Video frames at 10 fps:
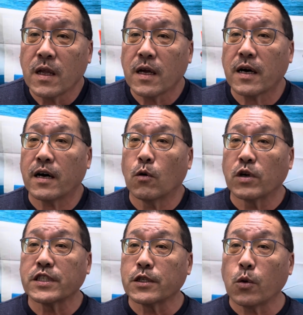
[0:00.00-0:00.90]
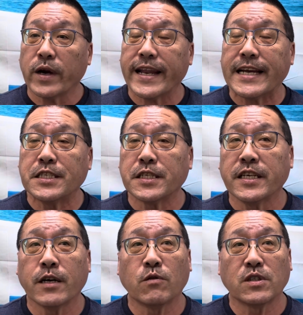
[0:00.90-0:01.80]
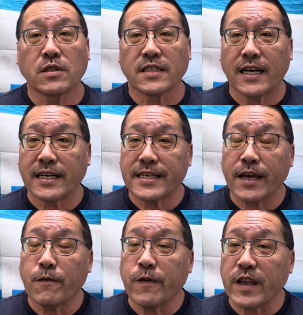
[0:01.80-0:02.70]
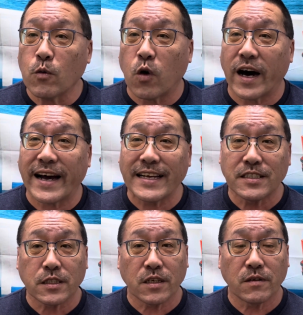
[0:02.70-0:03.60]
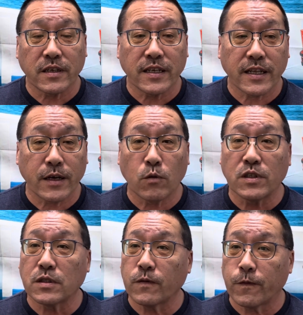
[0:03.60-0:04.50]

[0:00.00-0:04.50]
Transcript: was a twin engine. It was 10 feet wide, so it was,